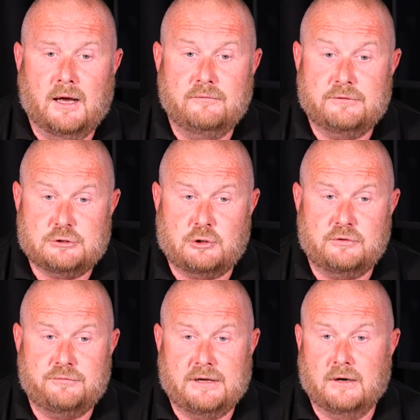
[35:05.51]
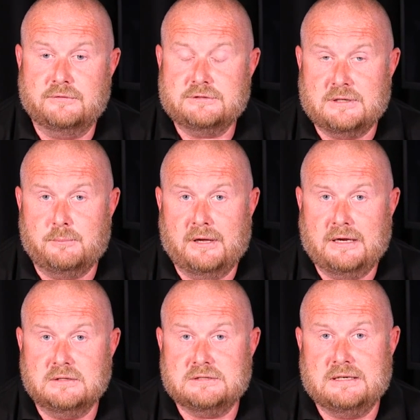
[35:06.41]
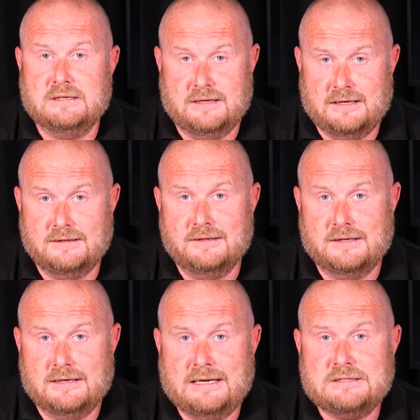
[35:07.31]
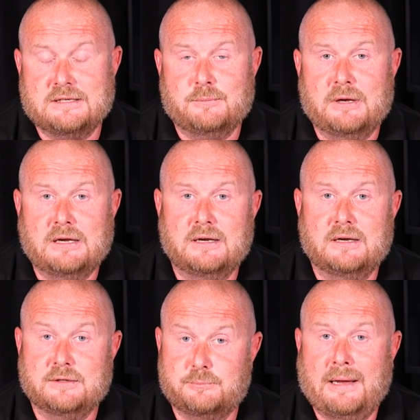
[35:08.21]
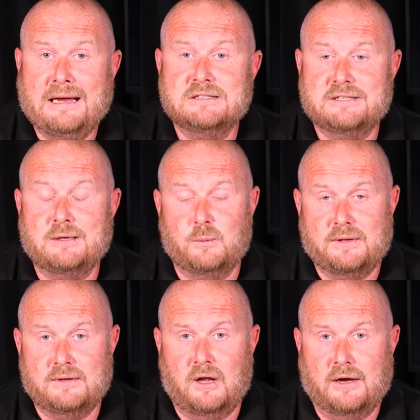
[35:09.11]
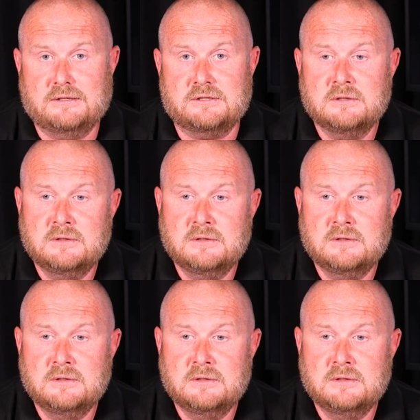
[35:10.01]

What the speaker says: Photography obviously means, in the Latin meaning, is painting with light.